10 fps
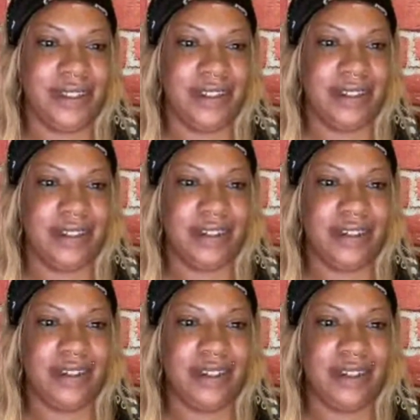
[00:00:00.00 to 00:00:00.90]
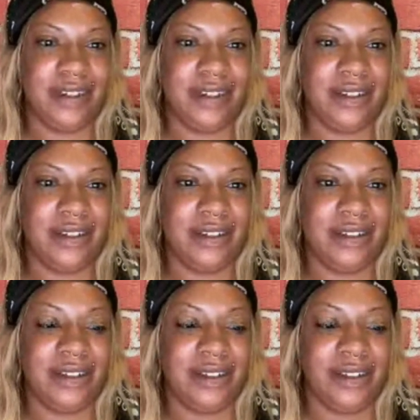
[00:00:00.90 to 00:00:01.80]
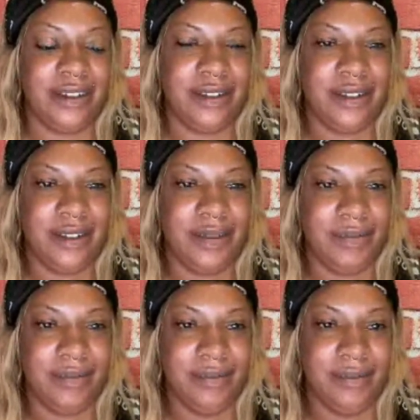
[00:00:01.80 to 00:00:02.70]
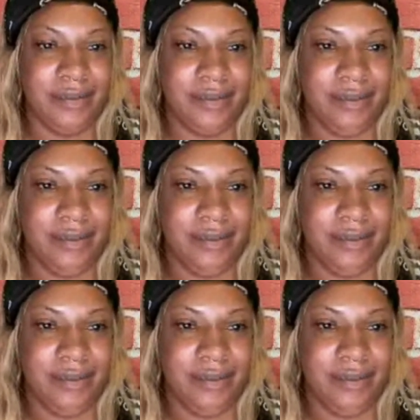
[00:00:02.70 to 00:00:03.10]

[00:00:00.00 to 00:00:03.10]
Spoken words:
No words are spoken by the person on screen.